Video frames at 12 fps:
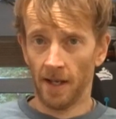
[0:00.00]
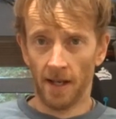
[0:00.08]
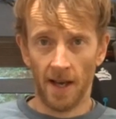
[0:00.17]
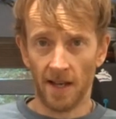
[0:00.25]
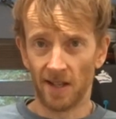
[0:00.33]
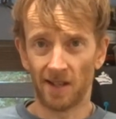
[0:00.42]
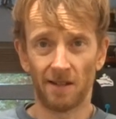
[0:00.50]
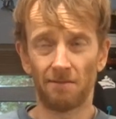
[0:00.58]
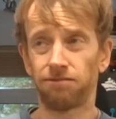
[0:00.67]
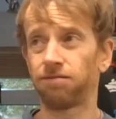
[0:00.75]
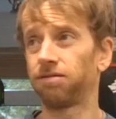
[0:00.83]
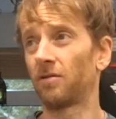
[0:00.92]
It
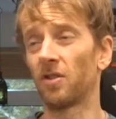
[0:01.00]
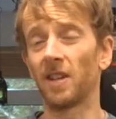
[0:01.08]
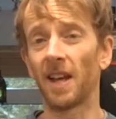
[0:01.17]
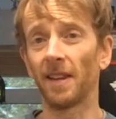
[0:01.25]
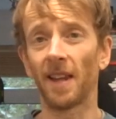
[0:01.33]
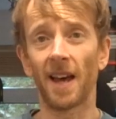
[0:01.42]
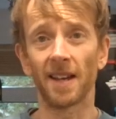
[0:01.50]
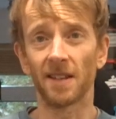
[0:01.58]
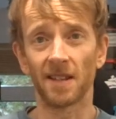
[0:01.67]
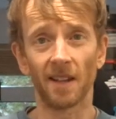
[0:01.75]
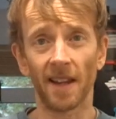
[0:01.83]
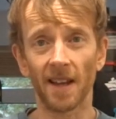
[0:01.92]
doesn't get light
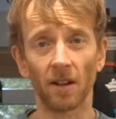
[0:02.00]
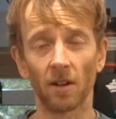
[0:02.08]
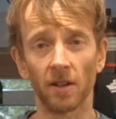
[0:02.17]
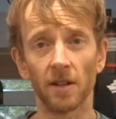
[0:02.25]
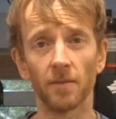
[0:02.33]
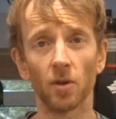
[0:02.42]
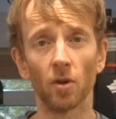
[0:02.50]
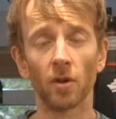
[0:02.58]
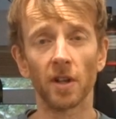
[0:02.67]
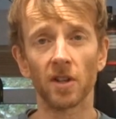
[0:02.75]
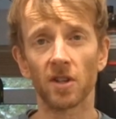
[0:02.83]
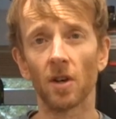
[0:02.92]
until 8 o'clock in the
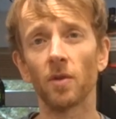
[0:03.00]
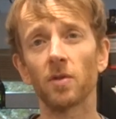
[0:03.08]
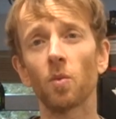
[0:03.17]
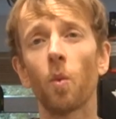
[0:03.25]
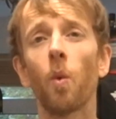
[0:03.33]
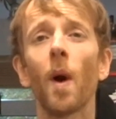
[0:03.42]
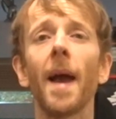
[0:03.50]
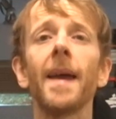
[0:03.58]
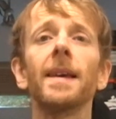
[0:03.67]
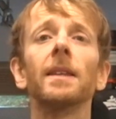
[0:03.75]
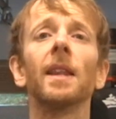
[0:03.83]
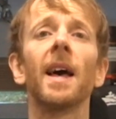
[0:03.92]
morning. So there's
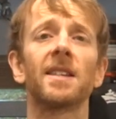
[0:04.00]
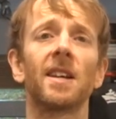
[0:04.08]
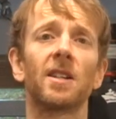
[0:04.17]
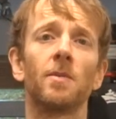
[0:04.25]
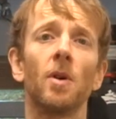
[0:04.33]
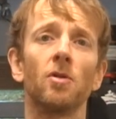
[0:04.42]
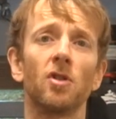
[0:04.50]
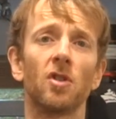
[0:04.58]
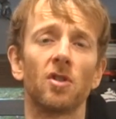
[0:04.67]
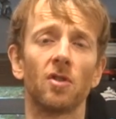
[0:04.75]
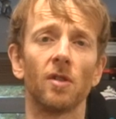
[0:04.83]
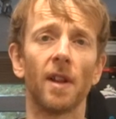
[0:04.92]
way less exposure to
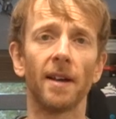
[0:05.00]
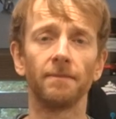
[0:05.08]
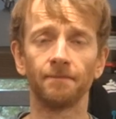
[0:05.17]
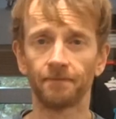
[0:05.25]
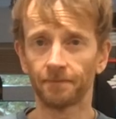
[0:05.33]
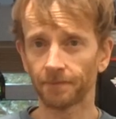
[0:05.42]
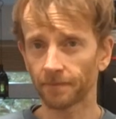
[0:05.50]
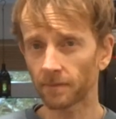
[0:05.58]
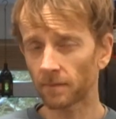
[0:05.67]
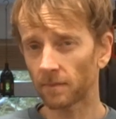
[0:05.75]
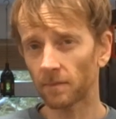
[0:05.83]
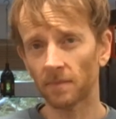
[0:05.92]
sunlight.
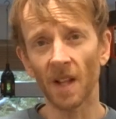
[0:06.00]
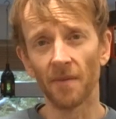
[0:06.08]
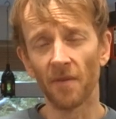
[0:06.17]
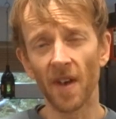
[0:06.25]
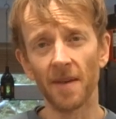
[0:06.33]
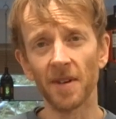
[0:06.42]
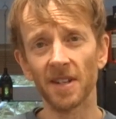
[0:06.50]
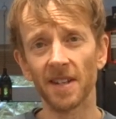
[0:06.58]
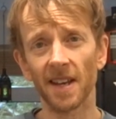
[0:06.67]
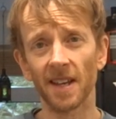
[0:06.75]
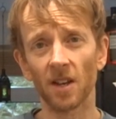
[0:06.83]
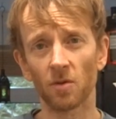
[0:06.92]
And vitamin
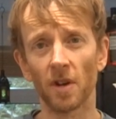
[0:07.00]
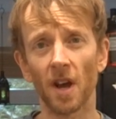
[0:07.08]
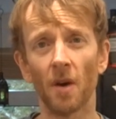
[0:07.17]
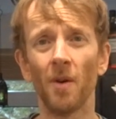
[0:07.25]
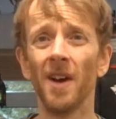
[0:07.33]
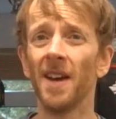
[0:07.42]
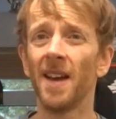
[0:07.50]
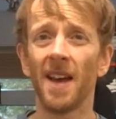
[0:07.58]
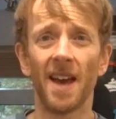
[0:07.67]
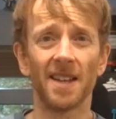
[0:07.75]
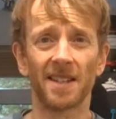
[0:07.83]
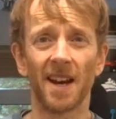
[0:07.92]
D, as we know,
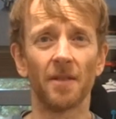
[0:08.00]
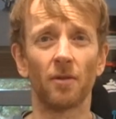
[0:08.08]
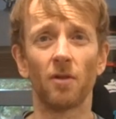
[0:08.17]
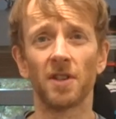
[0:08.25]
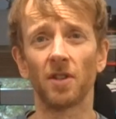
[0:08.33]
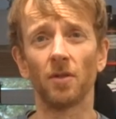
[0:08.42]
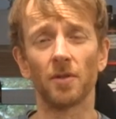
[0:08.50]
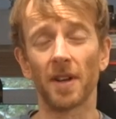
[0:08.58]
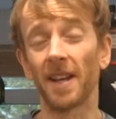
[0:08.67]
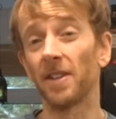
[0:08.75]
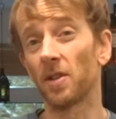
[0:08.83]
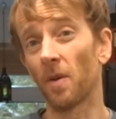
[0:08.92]
is kind of critical
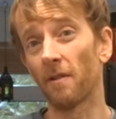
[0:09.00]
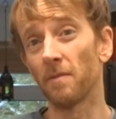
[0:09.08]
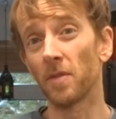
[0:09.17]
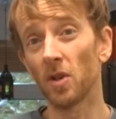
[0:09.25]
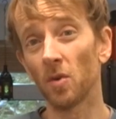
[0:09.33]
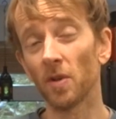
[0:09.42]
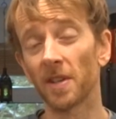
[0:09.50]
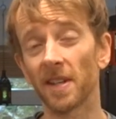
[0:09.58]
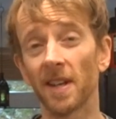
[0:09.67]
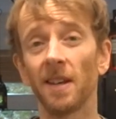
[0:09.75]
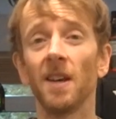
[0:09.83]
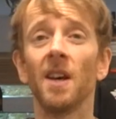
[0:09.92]
against our
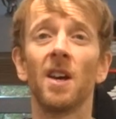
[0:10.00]
immunity.